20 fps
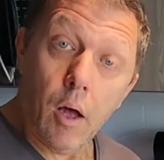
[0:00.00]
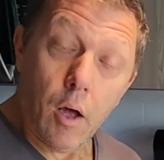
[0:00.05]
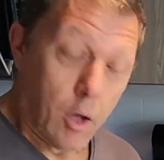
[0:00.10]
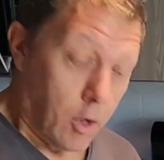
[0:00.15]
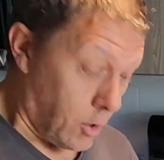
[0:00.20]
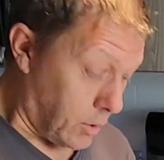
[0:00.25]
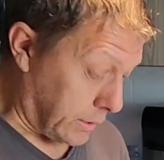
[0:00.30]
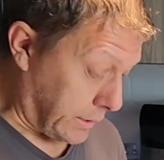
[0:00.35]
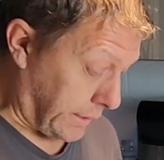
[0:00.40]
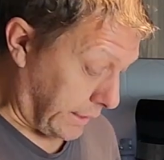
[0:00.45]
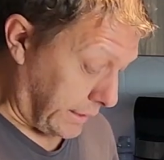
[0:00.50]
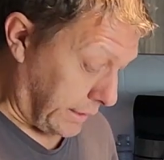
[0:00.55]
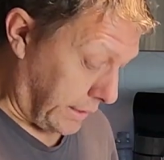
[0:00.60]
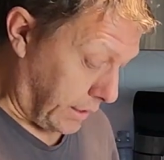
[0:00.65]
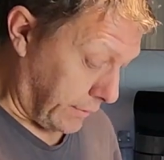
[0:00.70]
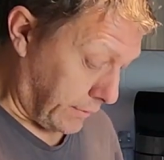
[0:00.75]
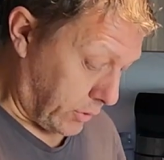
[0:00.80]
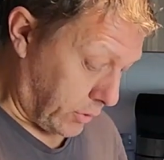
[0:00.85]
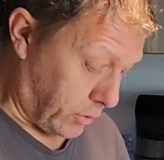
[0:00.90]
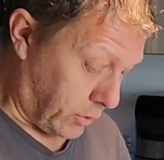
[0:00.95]
Okay, now
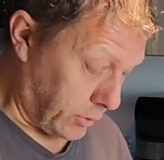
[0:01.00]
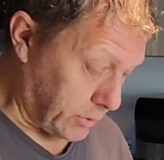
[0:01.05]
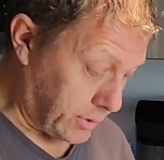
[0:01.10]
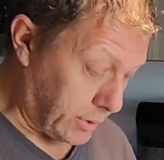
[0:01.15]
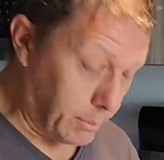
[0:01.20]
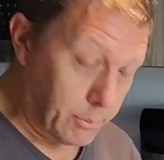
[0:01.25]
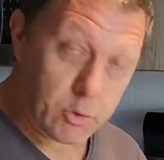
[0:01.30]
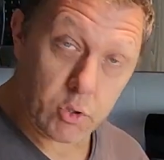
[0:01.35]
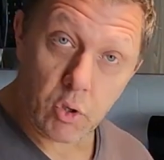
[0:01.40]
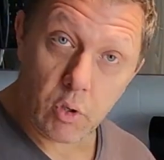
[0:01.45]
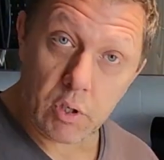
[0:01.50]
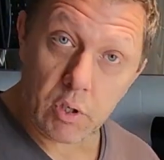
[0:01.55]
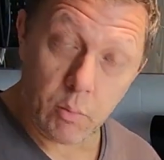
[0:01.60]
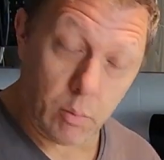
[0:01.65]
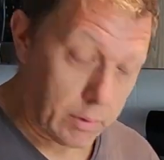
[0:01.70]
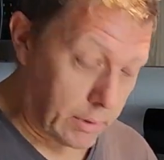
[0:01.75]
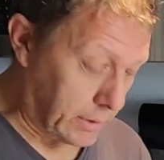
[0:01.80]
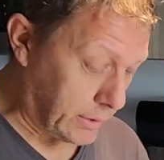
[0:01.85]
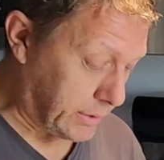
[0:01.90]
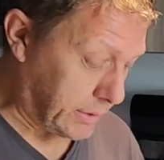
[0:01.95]
of course I'm sure you
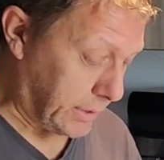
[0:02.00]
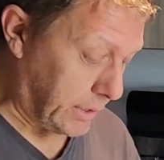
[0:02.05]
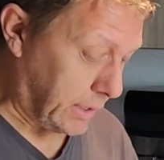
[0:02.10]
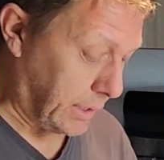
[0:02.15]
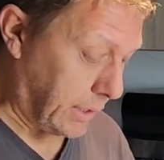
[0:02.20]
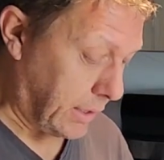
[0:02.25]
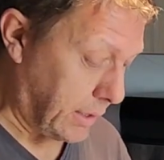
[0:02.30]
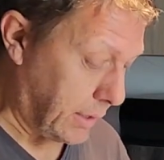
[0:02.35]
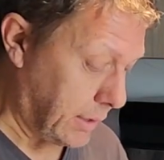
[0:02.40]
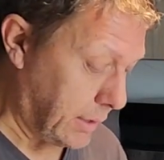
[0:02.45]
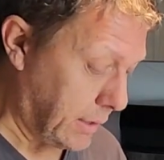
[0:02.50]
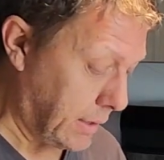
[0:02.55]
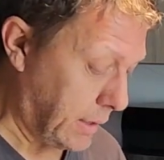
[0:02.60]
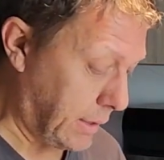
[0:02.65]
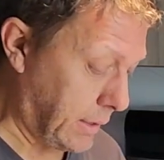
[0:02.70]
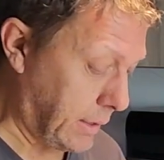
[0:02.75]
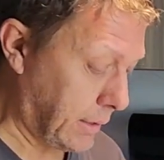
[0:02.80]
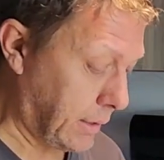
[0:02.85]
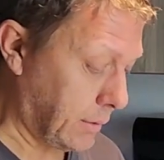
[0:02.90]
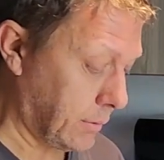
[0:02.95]
want to see a
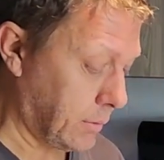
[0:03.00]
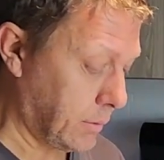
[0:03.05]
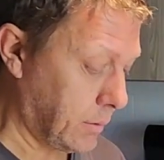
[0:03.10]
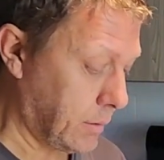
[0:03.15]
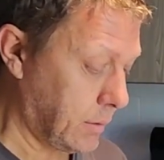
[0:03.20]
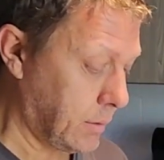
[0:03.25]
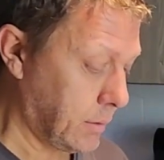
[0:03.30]
little